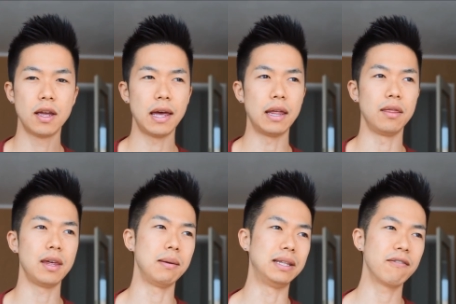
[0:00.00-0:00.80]
And
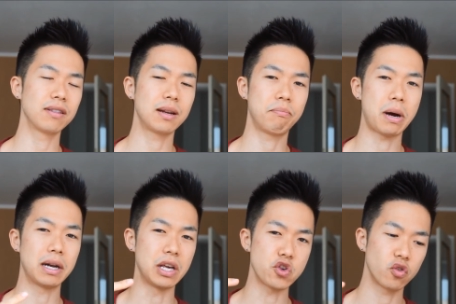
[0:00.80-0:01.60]
they definitely
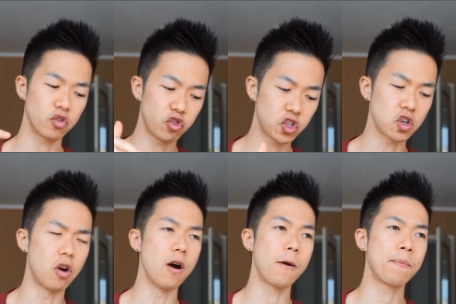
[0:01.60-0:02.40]
punish
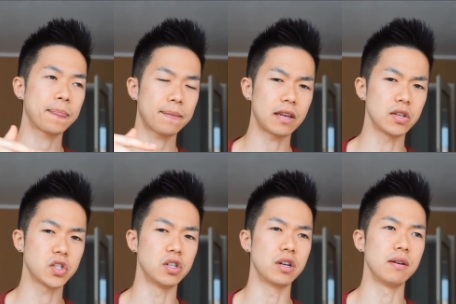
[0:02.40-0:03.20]
strong,
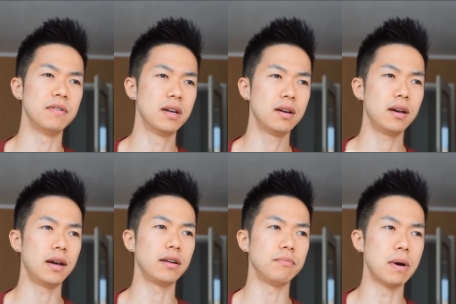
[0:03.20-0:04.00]
assertive,
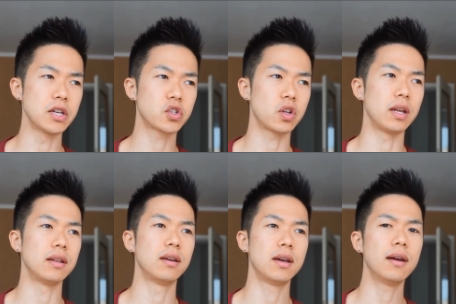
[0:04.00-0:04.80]
and
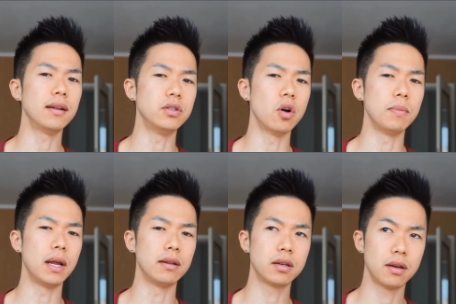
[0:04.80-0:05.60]
masculine,
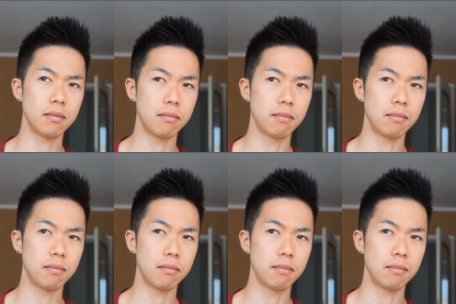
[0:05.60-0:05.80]
dominant